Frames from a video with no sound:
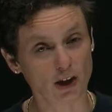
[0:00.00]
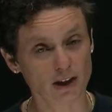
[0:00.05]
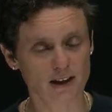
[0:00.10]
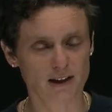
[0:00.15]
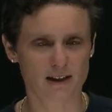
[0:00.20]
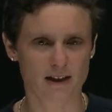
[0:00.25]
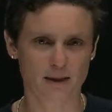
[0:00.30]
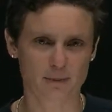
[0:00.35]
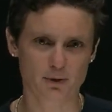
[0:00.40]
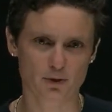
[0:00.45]
a
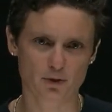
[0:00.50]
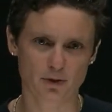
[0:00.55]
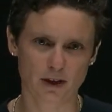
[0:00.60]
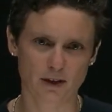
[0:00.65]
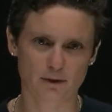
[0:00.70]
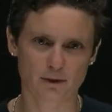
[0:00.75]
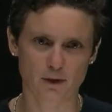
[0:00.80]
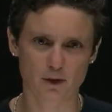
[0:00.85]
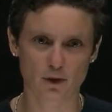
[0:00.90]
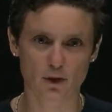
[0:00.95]

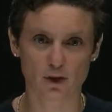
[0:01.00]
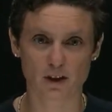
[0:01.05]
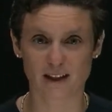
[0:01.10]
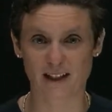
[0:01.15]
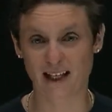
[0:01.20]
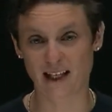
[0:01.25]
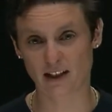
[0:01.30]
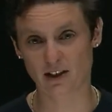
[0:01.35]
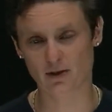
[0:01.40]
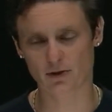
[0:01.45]
substrate for
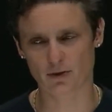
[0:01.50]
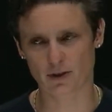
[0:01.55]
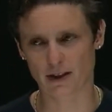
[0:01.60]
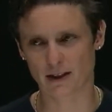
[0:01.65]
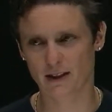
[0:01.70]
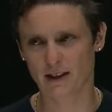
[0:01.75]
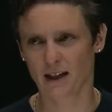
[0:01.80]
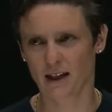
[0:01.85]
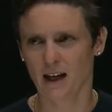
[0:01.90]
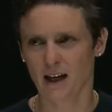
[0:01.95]

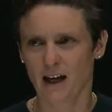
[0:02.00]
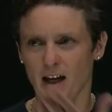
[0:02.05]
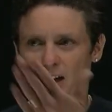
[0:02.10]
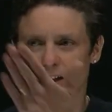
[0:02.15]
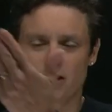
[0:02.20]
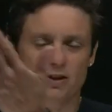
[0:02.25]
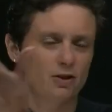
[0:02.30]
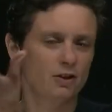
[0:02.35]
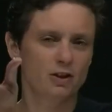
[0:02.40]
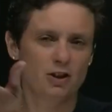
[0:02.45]
cholinesterase.
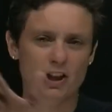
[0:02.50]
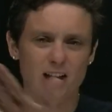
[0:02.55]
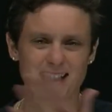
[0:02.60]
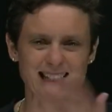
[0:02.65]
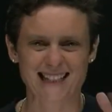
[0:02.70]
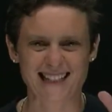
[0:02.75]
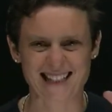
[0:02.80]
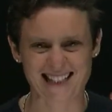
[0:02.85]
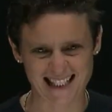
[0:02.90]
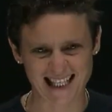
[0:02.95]
So it
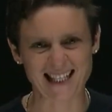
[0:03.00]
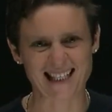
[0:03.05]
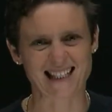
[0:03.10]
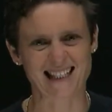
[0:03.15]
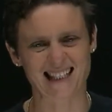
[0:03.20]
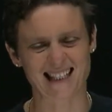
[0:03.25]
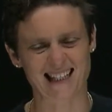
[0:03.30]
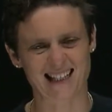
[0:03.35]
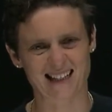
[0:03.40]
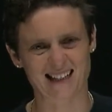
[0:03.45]
just
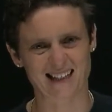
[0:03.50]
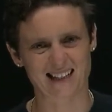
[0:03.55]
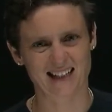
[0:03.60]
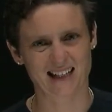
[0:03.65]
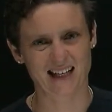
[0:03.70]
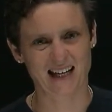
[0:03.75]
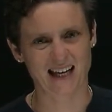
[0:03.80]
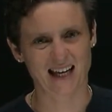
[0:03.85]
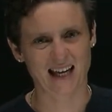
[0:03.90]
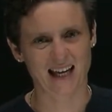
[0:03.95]
sits there.
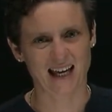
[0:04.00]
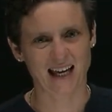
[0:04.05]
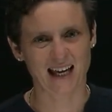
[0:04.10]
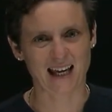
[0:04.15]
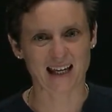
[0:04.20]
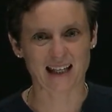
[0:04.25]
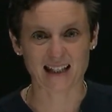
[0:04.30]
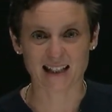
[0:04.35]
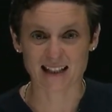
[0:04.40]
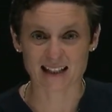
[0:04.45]

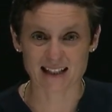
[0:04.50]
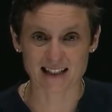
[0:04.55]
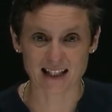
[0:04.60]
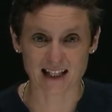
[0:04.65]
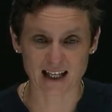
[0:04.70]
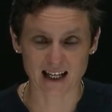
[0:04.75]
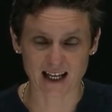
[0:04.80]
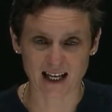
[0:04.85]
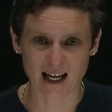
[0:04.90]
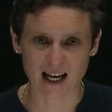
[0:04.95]
It is
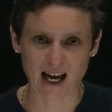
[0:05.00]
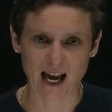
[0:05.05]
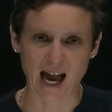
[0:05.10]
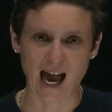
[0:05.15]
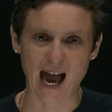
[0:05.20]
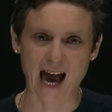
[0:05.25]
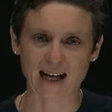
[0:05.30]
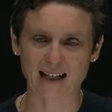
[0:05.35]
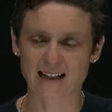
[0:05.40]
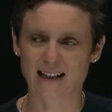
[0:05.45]

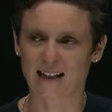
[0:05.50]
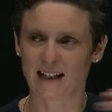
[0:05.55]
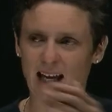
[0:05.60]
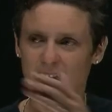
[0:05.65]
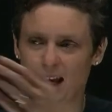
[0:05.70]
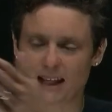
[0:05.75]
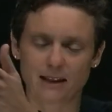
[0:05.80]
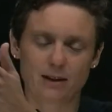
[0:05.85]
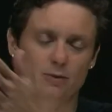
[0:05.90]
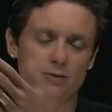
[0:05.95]
acting
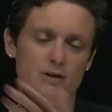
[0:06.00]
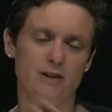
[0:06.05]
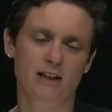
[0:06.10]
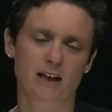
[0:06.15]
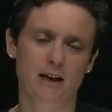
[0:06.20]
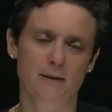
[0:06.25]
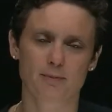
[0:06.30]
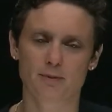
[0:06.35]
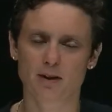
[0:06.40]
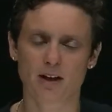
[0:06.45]
at the
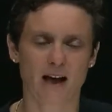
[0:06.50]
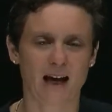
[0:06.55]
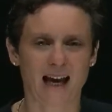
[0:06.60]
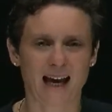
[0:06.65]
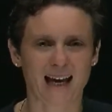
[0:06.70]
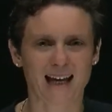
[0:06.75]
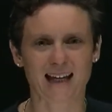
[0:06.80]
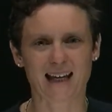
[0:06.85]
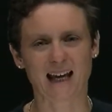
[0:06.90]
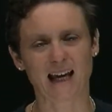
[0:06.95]
receptor
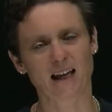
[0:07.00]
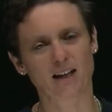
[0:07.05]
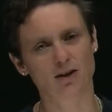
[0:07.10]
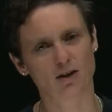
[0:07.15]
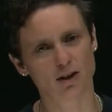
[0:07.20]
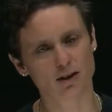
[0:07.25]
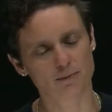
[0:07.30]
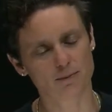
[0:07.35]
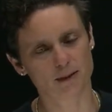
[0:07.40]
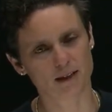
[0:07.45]
and
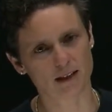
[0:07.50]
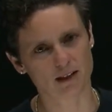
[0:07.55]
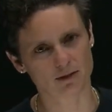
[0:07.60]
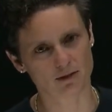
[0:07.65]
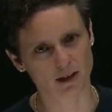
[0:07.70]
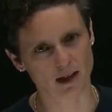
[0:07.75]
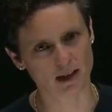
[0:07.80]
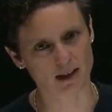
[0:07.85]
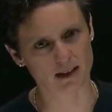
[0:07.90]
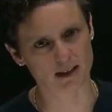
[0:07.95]
cannot be
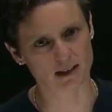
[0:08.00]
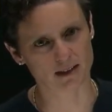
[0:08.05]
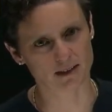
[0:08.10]
degraded.